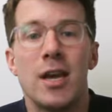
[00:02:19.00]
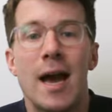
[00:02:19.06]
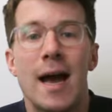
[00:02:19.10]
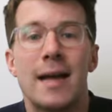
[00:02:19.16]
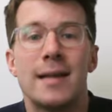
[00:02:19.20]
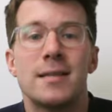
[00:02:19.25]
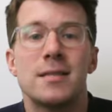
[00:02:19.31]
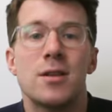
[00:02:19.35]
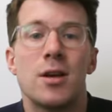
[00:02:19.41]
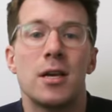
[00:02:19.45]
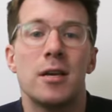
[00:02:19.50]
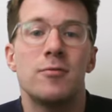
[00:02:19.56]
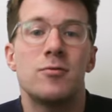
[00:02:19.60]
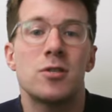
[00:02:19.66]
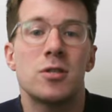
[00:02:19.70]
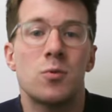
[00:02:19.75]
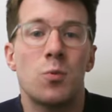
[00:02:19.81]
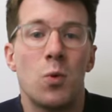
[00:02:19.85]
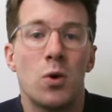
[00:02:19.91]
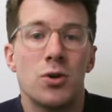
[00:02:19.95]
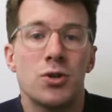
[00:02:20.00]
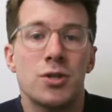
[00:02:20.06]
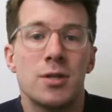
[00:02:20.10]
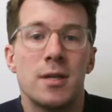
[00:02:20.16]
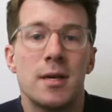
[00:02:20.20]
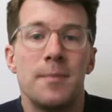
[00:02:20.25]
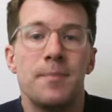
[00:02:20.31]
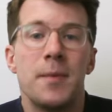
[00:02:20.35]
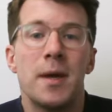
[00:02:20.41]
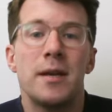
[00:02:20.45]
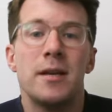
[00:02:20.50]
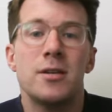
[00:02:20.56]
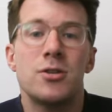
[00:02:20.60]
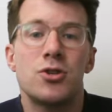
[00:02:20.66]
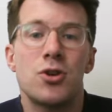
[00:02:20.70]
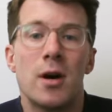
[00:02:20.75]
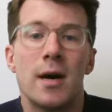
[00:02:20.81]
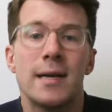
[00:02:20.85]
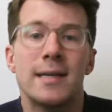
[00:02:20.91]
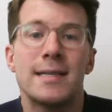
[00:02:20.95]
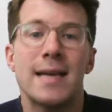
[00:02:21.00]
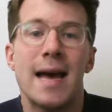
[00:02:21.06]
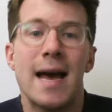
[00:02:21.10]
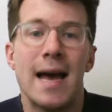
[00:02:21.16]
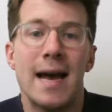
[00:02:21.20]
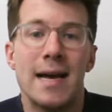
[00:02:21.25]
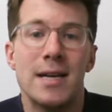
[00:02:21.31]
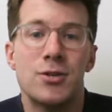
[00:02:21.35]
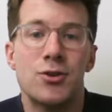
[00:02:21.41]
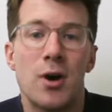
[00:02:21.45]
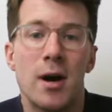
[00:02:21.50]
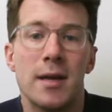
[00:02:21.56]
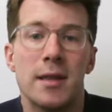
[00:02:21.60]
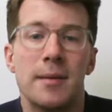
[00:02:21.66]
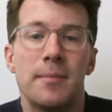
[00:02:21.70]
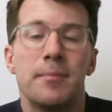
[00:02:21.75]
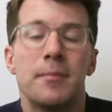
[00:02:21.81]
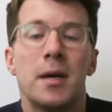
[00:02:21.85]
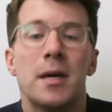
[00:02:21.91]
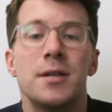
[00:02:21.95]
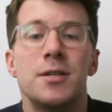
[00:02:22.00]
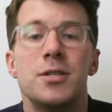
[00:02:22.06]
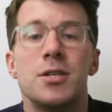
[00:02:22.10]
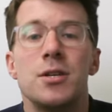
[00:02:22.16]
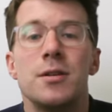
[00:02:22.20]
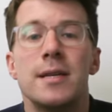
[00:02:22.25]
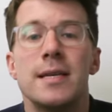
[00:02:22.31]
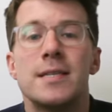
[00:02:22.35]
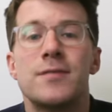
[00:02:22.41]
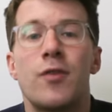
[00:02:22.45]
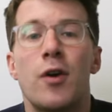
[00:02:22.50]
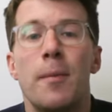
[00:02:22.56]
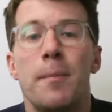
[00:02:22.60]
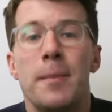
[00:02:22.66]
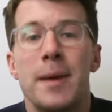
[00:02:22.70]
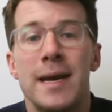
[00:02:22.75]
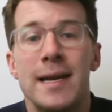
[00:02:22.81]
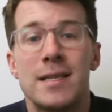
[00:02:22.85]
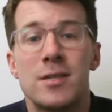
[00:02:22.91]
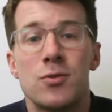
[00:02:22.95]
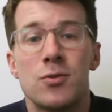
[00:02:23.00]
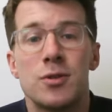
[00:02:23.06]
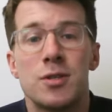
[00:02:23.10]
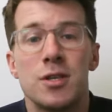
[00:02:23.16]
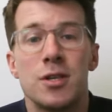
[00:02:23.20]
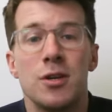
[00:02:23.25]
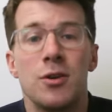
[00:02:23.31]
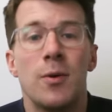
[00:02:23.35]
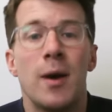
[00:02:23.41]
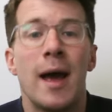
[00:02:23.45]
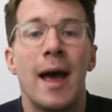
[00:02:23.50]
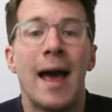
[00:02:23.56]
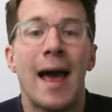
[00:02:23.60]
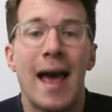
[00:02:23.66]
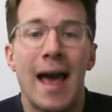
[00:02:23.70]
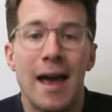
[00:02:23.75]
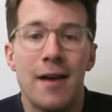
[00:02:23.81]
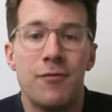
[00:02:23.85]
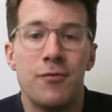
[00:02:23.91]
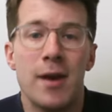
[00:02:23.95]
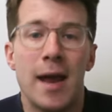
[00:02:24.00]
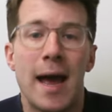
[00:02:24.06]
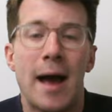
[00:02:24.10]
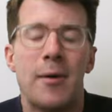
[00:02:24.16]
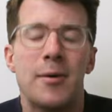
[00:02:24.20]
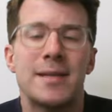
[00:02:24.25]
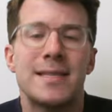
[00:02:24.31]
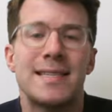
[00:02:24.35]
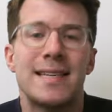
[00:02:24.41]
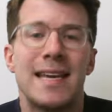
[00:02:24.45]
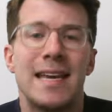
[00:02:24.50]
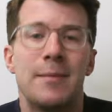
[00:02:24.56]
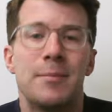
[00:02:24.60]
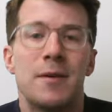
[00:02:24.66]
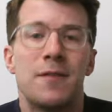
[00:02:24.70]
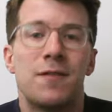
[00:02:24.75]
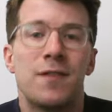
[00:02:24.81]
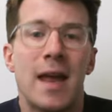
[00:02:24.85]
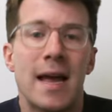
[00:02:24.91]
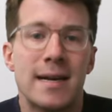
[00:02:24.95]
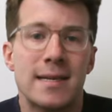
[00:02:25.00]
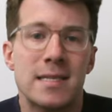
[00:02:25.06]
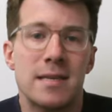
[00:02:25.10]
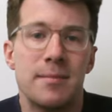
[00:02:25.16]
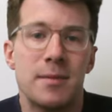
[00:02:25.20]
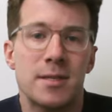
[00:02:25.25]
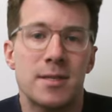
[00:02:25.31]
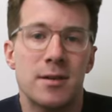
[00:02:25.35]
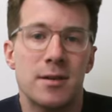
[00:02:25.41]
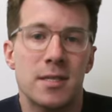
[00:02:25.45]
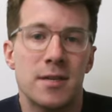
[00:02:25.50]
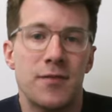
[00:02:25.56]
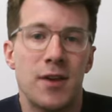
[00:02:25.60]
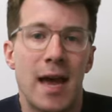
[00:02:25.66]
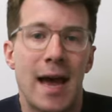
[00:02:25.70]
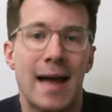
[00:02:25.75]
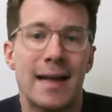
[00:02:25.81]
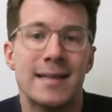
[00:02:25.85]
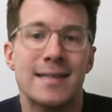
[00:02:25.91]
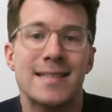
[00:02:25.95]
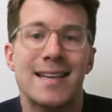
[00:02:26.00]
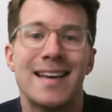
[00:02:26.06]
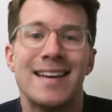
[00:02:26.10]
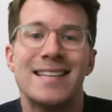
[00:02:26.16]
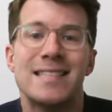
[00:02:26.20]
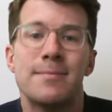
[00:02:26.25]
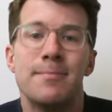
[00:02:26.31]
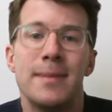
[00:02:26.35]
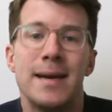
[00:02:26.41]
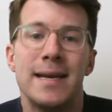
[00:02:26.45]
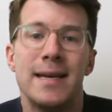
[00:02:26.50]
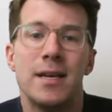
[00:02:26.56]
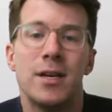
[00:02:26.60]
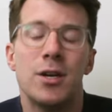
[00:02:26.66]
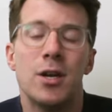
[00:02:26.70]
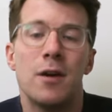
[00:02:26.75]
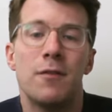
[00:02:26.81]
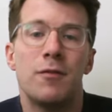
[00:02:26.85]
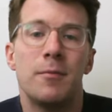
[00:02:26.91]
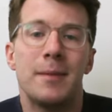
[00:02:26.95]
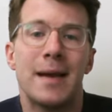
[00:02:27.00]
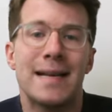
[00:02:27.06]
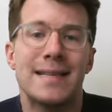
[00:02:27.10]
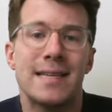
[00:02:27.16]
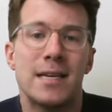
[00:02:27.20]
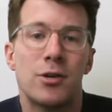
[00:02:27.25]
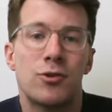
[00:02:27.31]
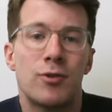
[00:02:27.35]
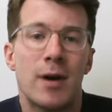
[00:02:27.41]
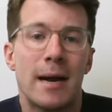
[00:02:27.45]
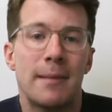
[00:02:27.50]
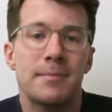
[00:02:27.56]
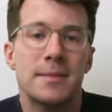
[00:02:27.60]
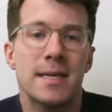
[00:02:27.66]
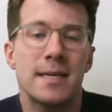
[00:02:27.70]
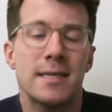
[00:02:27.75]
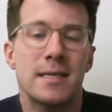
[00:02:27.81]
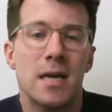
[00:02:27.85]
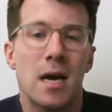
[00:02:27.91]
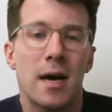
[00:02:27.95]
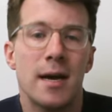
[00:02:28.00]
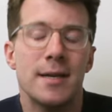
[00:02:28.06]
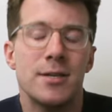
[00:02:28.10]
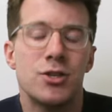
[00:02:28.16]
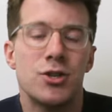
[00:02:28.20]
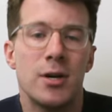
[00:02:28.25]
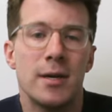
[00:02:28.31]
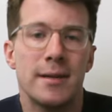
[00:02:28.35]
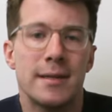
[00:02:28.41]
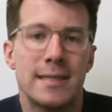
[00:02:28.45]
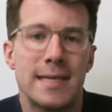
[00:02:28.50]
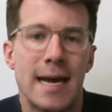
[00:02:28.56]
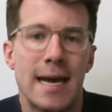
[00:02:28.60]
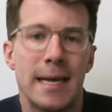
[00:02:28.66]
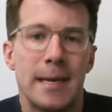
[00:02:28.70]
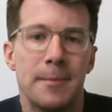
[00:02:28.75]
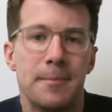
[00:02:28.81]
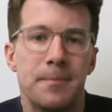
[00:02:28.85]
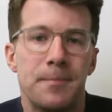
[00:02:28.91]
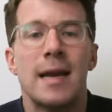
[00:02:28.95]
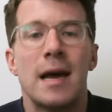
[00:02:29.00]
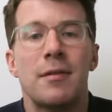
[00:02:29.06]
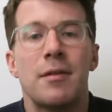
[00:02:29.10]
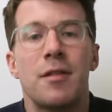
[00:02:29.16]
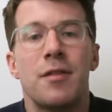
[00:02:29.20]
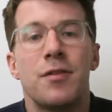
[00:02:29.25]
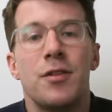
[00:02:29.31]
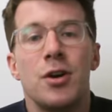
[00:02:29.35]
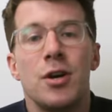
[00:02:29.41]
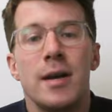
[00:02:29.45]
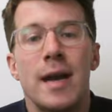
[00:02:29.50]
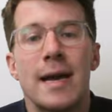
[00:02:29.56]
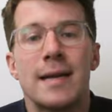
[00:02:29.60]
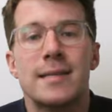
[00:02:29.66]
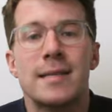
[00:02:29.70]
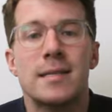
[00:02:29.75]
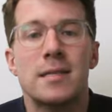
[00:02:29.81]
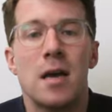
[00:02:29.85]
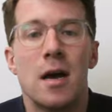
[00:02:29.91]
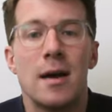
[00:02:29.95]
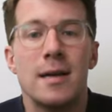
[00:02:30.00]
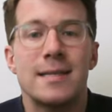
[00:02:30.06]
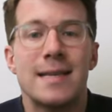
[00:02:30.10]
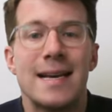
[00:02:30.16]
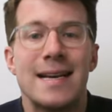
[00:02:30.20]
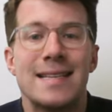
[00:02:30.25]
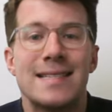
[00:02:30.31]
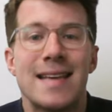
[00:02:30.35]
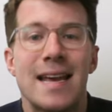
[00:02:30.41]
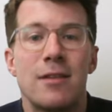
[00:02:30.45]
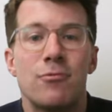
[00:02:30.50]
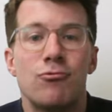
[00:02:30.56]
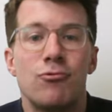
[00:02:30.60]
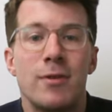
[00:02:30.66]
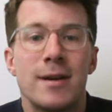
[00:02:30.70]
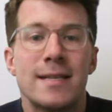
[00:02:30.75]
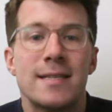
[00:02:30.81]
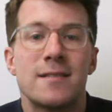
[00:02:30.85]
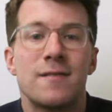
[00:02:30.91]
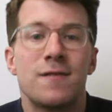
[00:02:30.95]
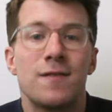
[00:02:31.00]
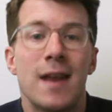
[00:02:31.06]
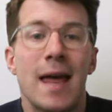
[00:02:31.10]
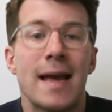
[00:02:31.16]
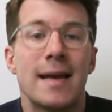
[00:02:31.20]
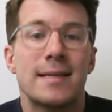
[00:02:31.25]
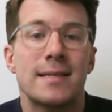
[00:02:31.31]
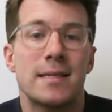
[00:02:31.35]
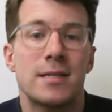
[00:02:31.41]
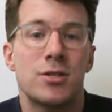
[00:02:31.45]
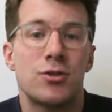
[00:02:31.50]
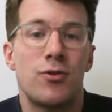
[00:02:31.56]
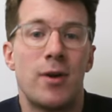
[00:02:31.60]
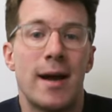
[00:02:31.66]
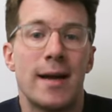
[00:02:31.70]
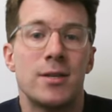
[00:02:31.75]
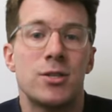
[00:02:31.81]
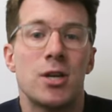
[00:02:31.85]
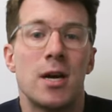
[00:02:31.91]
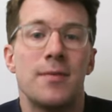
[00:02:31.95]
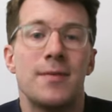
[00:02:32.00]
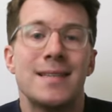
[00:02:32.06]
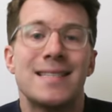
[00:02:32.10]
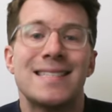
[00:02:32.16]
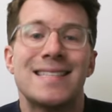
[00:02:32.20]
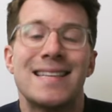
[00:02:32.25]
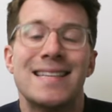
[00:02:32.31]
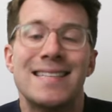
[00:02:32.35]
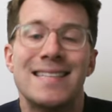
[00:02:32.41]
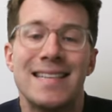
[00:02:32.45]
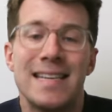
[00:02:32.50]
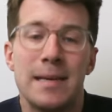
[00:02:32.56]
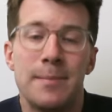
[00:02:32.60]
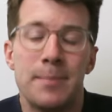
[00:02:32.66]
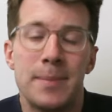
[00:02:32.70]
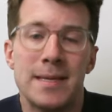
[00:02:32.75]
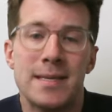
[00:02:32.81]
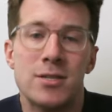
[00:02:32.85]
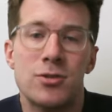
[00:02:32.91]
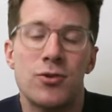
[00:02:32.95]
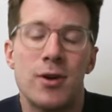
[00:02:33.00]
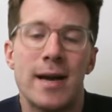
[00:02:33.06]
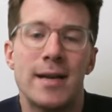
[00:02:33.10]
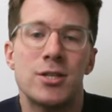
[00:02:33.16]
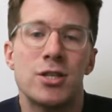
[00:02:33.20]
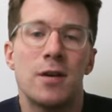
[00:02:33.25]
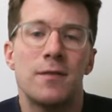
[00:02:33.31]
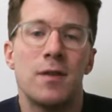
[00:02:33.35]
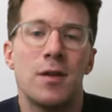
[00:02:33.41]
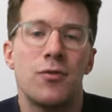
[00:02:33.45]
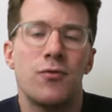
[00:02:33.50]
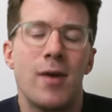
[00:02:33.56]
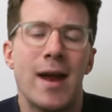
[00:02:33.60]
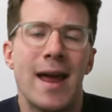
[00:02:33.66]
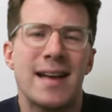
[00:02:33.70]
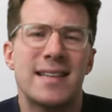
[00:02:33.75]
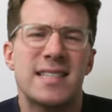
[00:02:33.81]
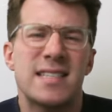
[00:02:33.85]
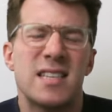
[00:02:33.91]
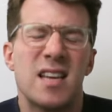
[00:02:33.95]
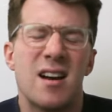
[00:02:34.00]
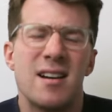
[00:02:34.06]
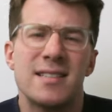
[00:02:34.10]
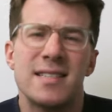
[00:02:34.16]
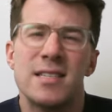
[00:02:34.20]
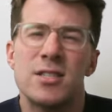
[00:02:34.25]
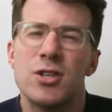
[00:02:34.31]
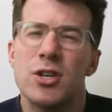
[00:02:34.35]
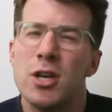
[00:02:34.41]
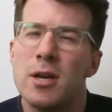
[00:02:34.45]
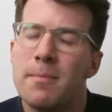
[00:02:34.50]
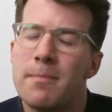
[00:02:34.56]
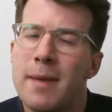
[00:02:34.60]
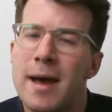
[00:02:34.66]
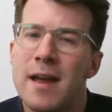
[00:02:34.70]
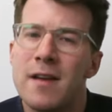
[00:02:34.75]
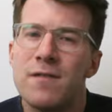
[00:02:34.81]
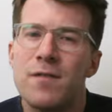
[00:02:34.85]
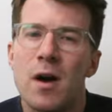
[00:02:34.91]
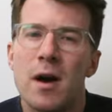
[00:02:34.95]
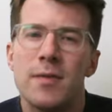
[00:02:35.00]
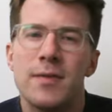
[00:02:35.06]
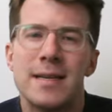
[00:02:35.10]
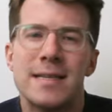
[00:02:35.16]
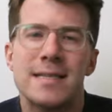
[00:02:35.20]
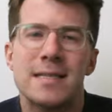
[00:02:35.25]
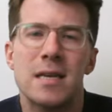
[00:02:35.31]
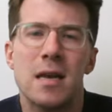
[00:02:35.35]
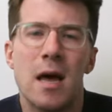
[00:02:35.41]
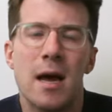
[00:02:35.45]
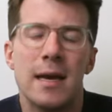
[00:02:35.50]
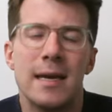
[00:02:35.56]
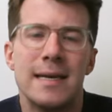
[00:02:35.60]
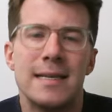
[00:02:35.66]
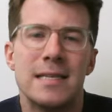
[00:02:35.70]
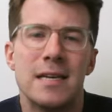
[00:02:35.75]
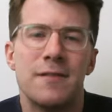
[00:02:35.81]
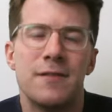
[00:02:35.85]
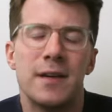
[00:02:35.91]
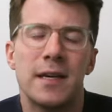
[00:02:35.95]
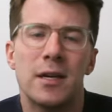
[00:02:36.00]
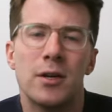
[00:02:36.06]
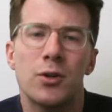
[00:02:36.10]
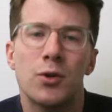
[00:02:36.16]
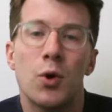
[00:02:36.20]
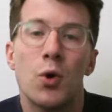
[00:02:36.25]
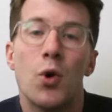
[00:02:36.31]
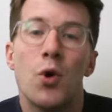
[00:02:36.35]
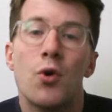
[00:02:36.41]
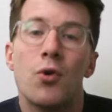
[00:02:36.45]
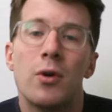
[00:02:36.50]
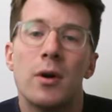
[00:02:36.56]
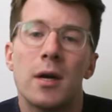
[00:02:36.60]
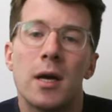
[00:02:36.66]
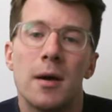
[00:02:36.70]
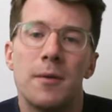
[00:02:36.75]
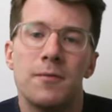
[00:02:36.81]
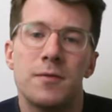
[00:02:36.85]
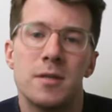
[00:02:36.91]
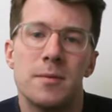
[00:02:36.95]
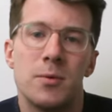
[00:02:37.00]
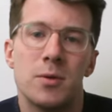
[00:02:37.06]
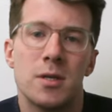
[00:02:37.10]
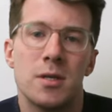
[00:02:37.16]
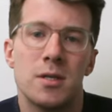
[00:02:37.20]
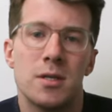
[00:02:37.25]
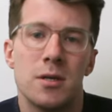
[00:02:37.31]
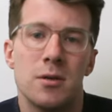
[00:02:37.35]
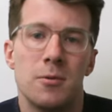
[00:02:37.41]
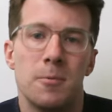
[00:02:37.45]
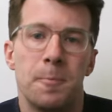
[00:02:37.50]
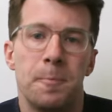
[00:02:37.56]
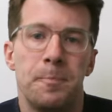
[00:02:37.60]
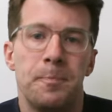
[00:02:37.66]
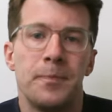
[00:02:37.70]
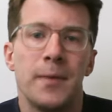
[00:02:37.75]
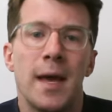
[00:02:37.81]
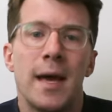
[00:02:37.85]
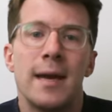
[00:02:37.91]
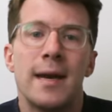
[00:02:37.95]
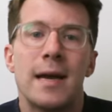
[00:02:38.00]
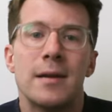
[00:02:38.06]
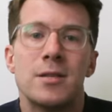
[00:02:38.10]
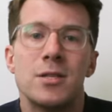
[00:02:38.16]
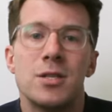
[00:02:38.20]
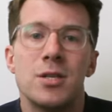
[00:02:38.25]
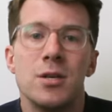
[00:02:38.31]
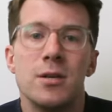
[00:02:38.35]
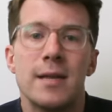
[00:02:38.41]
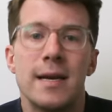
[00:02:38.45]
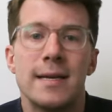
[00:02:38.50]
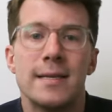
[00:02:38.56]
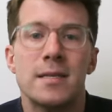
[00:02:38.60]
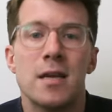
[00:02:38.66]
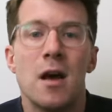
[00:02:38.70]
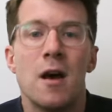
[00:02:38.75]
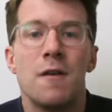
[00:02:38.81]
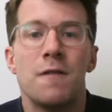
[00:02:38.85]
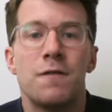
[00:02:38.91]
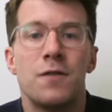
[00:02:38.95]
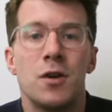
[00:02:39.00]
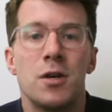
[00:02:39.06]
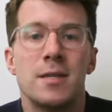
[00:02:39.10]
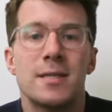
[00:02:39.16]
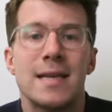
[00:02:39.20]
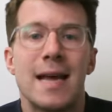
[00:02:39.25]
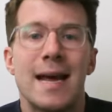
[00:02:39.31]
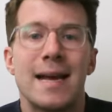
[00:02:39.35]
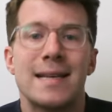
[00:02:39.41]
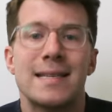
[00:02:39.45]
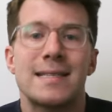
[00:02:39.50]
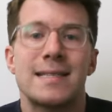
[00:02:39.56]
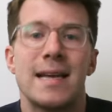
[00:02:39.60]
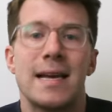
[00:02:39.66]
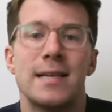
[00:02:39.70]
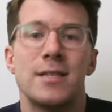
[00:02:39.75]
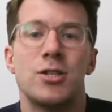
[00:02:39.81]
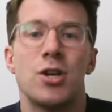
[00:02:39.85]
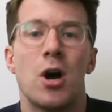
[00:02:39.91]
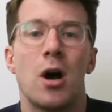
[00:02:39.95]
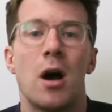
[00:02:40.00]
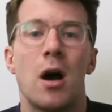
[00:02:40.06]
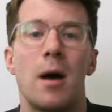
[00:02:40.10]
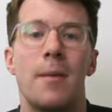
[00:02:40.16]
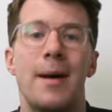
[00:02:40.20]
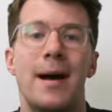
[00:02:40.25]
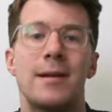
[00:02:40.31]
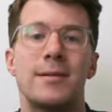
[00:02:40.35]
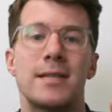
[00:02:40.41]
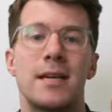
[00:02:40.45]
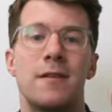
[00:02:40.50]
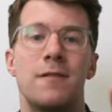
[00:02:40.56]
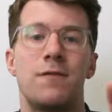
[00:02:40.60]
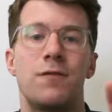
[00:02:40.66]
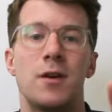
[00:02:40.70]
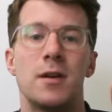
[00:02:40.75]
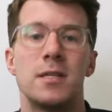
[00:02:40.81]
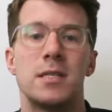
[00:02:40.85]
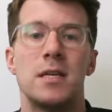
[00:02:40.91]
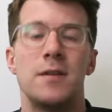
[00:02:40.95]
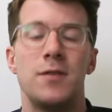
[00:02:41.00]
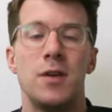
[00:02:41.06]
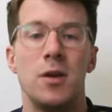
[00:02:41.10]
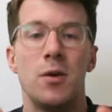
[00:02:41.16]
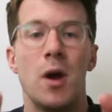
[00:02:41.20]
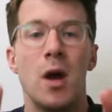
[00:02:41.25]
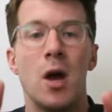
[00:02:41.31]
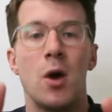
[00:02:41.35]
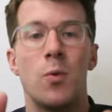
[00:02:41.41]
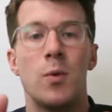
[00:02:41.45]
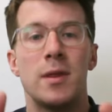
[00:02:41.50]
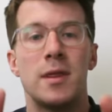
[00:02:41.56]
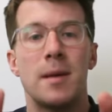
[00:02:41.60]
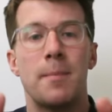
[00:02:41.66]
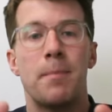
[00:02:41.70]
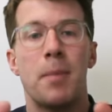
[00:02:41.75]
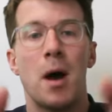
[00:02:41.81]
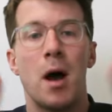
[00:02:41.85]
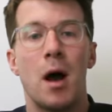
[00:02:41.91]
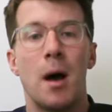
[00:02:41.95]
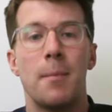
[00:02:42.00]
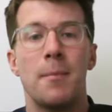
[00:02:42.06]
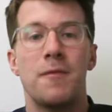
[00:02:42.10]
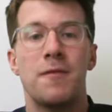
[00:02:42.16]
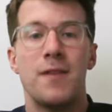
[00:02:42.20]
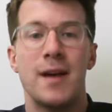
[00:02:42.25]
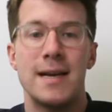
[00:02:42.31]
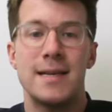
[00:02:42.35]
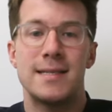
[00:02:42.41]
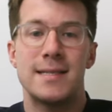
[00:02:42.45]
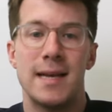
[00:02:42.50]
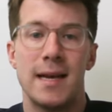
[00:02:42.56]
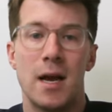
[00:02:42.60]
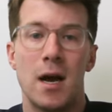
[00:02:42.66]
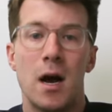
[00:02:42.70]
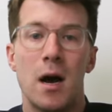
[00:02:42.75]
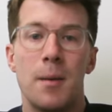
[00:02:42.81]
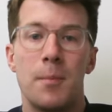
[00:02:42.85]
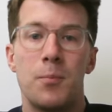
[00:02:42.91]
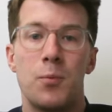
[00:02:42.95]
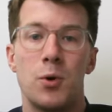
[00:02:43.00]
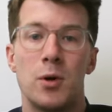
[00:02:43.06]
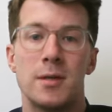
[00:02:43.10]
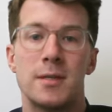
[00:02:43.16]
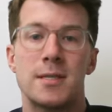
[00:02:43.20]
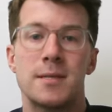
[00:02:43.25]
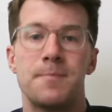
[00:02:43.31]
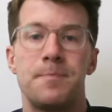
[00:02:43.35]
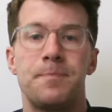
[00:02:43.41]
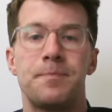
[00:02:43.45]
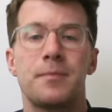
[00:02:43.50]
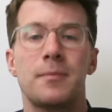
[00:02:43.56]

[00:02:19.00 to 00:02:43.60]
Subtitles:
your hands like you've just washed them and you're trying to air dry them, and do this for a minute or two every hour to keep the flexor muscles of your hands and its median nerve from getting cramped and tight during the day. Now the third exercise is a wrist flexor stretch, and this is the deepest stretch of the three exercises, so you may find this slightly difficult or uncomfortable to do. Now to do this, first, extend your arm out in front of you with the palm facing upwards.